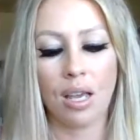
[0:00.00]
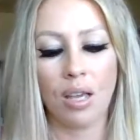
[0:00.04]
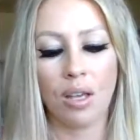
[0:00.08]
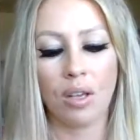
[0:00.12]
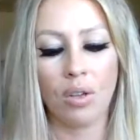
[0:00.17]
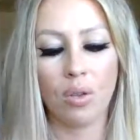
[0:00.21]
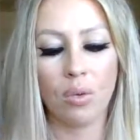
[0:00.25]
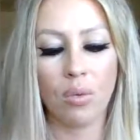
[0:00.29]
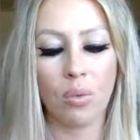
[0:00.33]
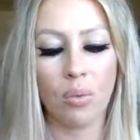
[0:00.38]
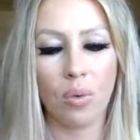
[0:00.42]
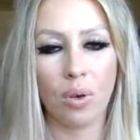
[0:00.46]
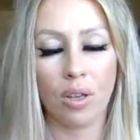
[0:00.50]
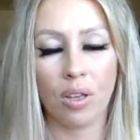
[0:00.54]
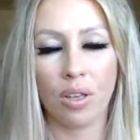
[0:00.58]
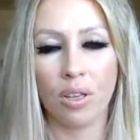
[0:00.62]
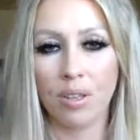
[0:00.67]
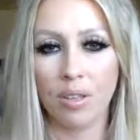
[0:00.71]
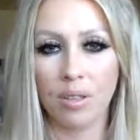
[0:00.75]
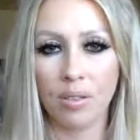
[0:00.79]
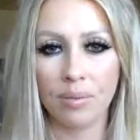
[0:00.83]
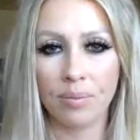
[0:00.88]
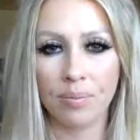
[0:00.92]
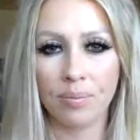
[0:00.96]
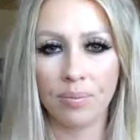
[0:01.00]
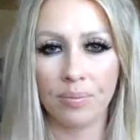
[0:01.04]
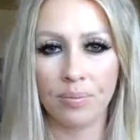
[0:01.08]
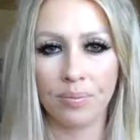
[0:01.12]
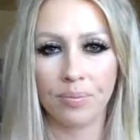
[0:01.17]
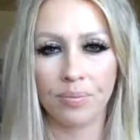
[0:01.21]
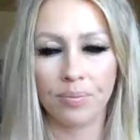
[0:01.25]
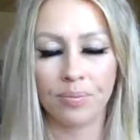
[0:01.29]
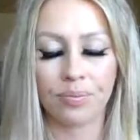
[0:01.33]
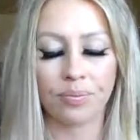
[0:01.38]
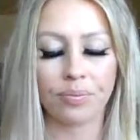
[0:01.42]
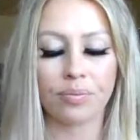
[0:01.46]
ill will.
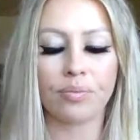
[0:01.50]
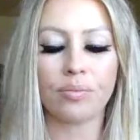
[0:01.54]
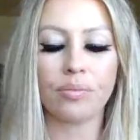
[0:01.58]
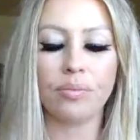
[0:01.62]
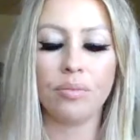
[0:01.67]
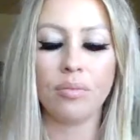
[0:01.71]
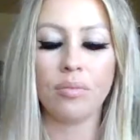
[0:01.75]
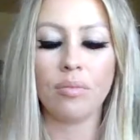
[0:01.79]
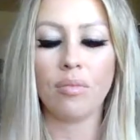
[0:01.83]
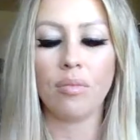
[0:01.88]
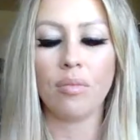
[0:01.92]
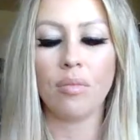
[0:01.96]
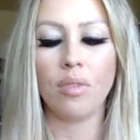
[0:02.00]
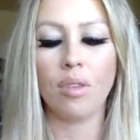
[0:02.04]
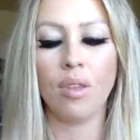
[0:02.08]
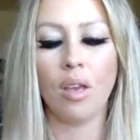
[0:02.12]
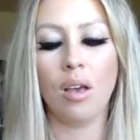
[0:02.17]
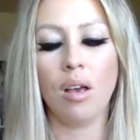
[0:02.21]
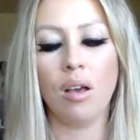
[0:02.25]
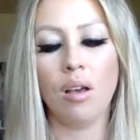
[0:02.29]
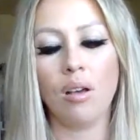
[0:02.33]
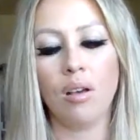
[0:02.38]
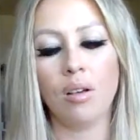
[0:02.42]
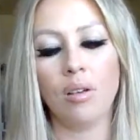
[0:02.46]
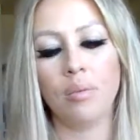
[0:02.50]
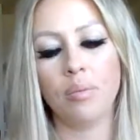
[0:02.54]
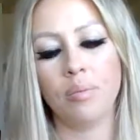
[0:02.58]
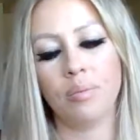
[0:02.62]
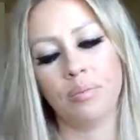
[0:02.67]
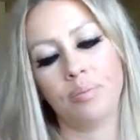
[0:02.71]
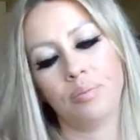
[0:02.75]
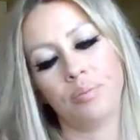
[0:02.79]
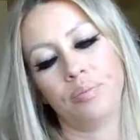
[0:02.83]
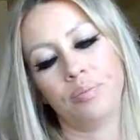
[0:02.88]
Um,